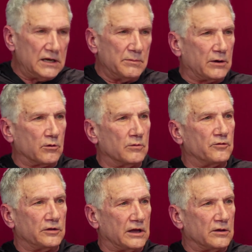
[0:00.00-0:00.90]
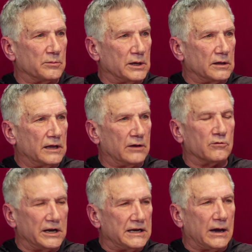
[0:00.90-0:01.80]
to make room for the other bill. And
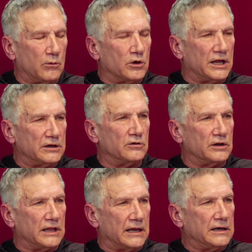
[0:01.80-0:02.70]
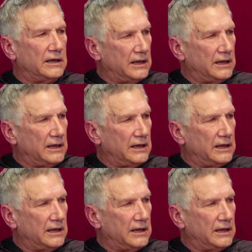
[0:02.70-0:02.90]
right now we're not doing that.